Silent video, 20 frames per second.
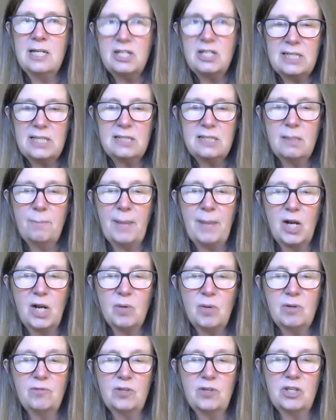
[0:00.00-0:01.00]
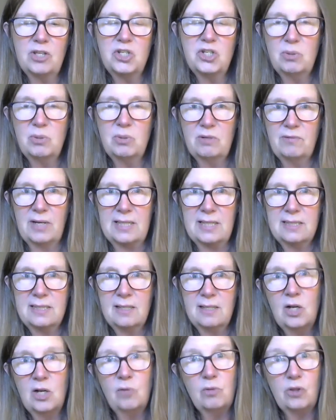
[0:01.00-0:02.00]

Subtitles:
Just a banquet for the two of us